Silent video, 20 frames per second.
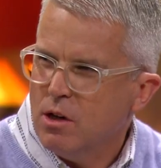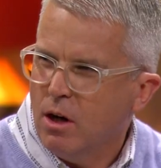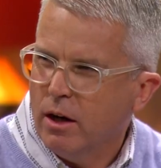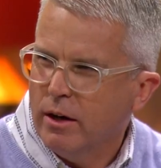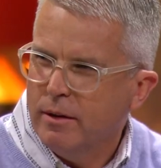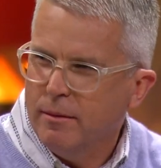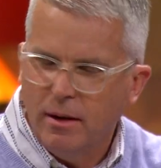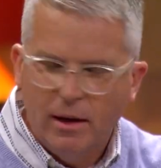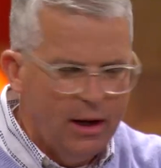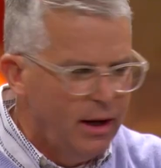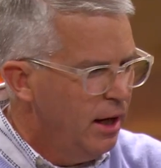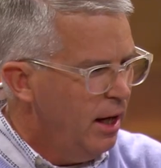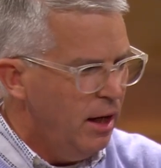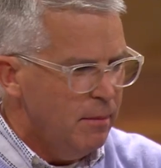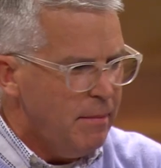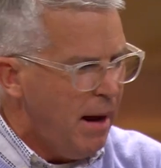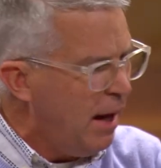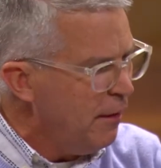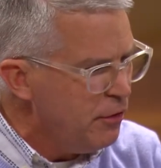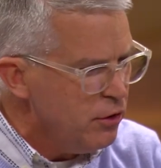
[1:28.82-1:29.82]
are. And,
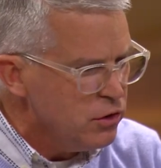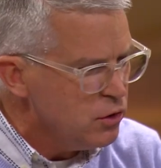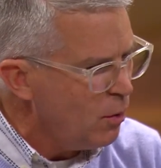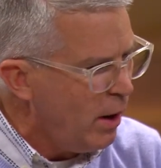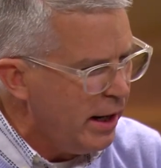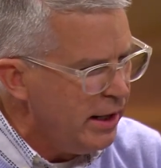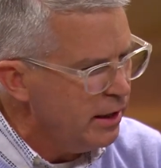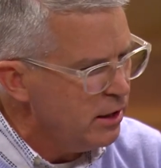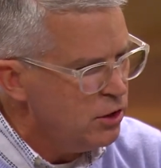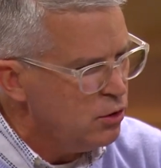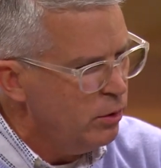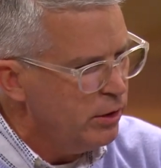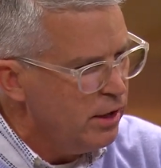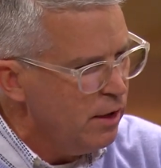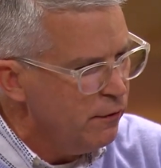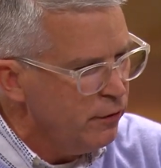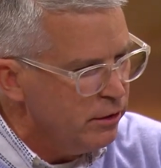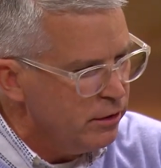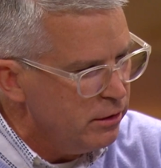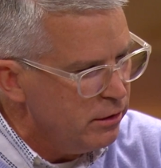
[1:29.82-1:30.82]
and, Matthew's writing to a
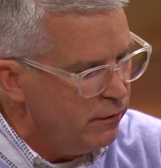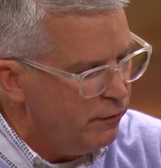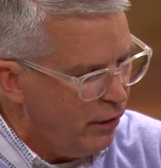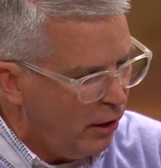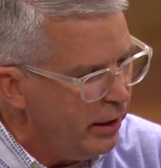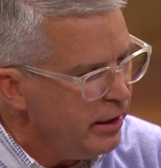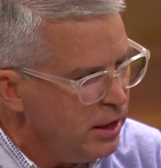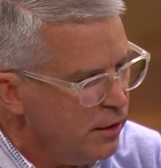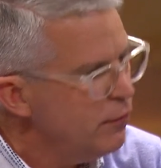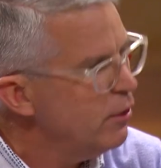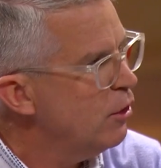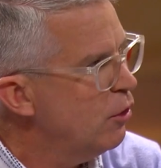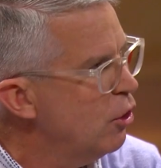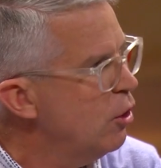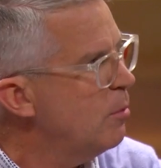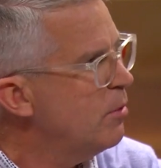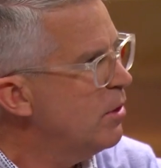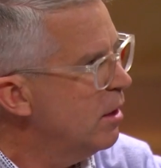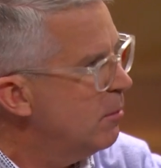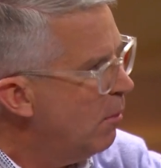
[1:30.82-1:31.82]
different, very different
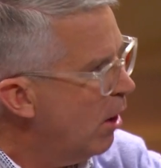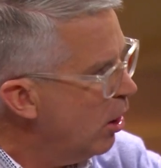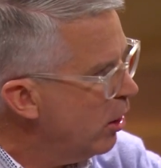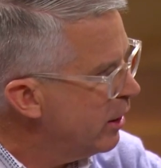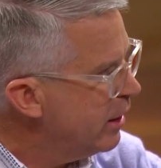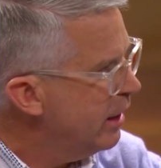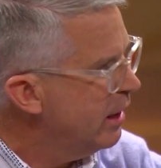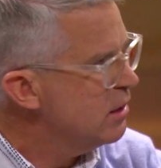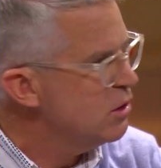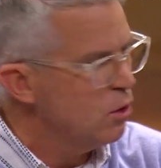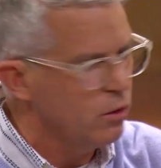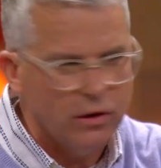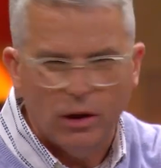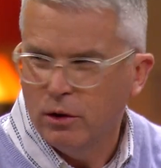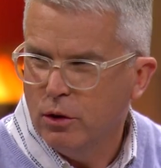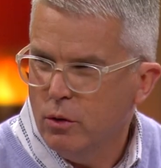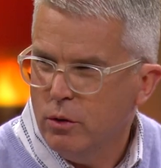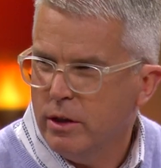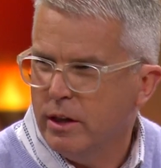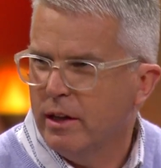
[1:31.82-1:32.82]
group than mm-hmm. Mark is, or
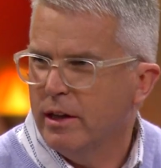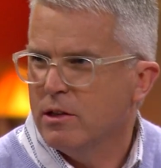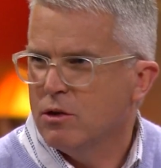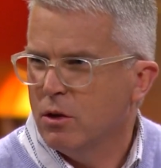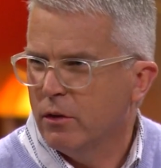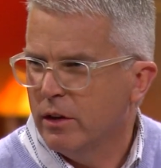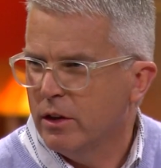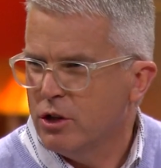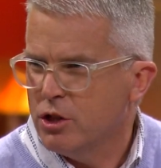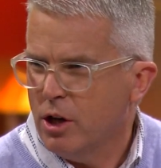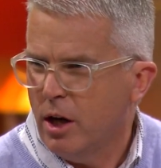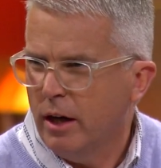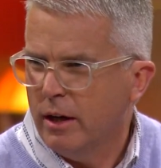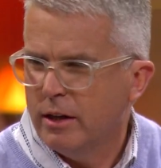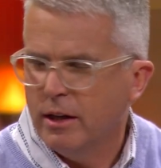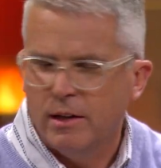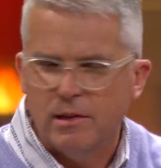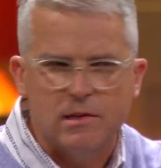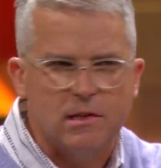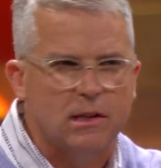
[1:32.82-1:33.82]
than Luke is, yeah. or than John
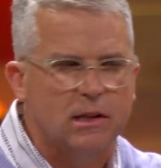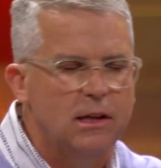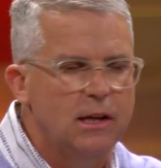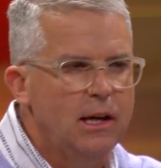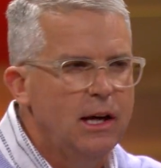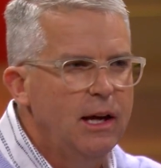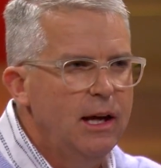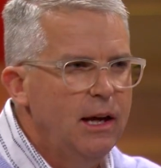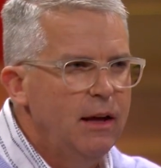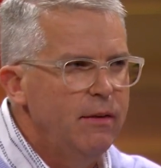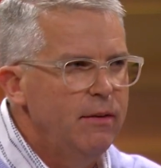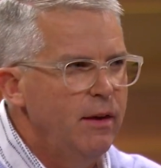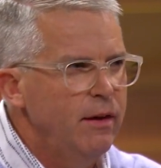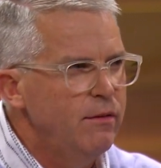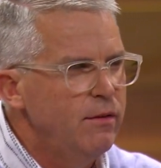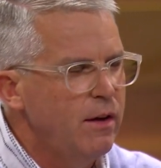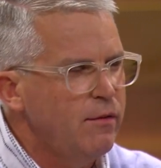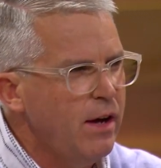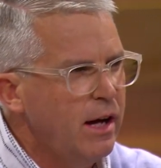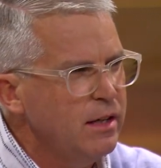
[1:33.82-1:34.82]
is. And they,
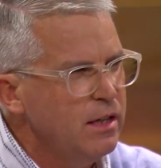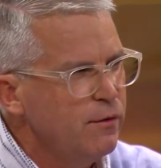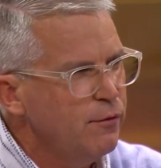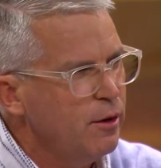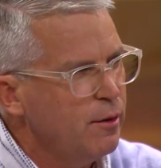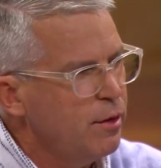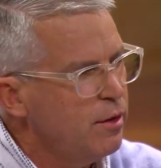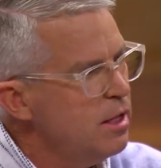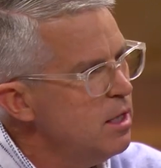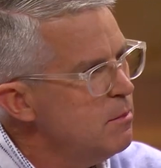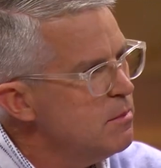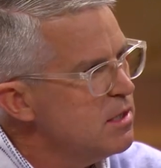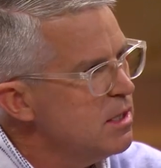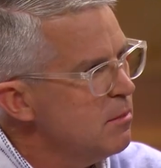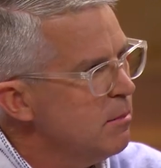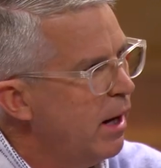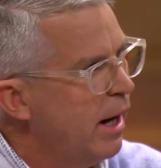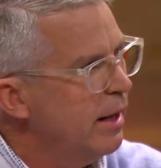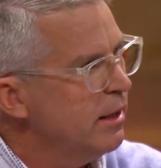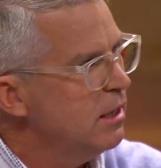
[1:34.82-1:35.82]
have got different themes
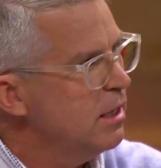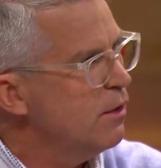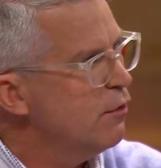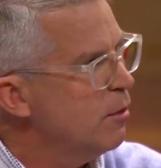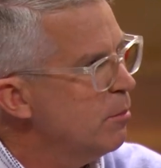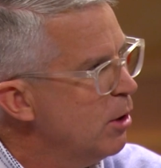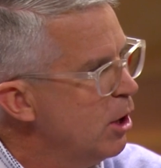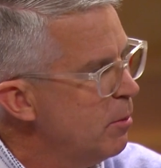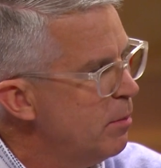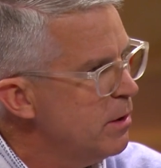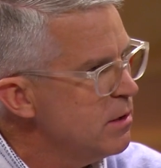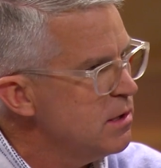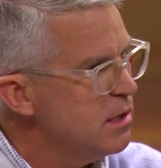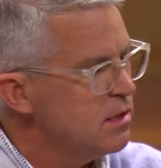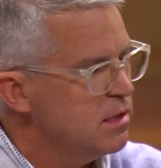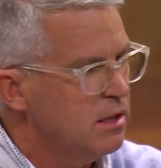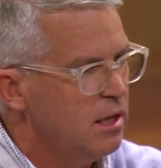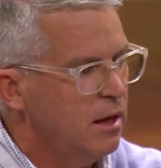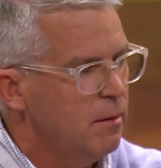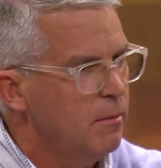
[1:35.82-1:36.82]
in mind and different
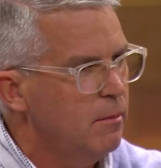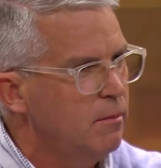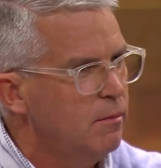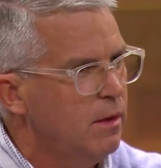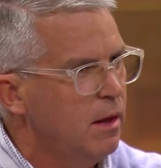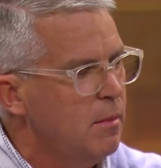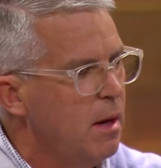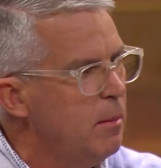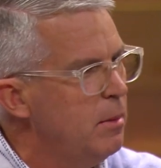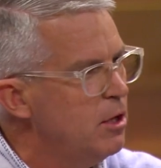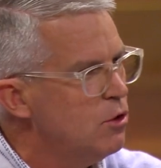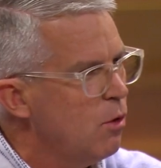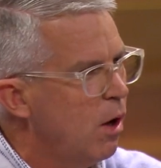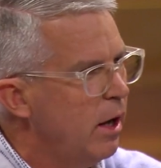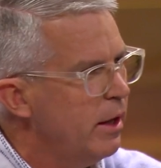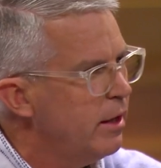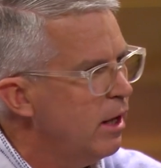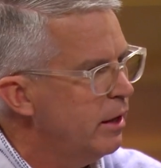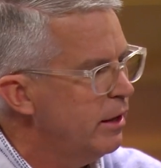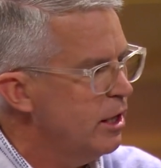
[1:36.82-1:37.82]
purposes, and they, they may be
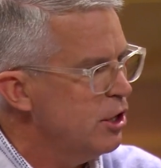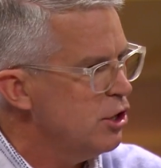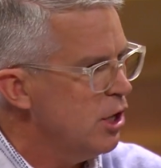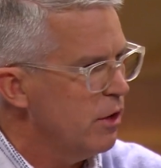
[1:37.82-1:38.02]
drawing on each